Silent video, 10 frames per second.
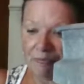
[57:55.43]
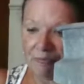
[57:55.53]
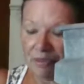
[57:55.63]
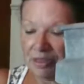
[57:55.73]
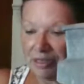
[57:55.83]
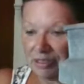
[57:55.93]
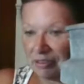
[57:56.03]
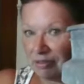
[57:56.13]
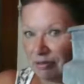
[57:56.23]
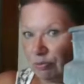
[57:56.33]

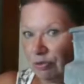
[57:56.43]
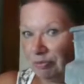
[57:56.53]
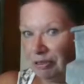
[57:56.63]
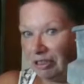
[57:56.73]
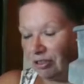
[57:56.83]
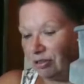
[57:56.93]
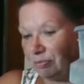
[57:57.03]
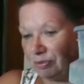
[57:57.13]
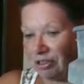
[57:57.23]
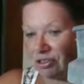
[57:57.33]
this would be a good
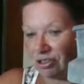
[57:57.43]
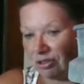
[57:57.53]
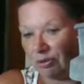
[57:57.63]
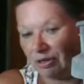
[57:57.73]
brush to go